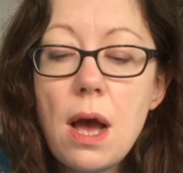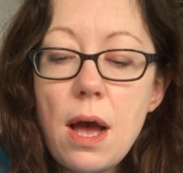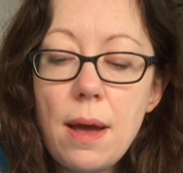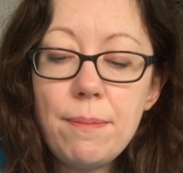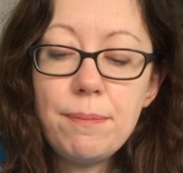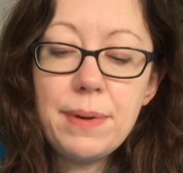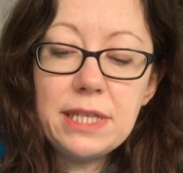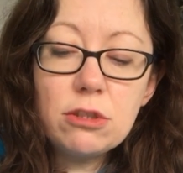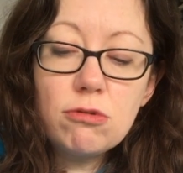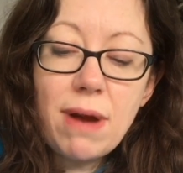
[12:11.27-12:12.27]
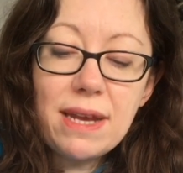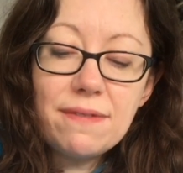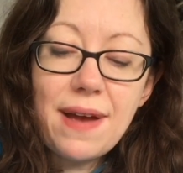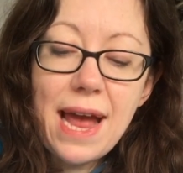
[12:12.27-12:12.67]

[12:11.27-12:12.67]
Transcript: but it's great for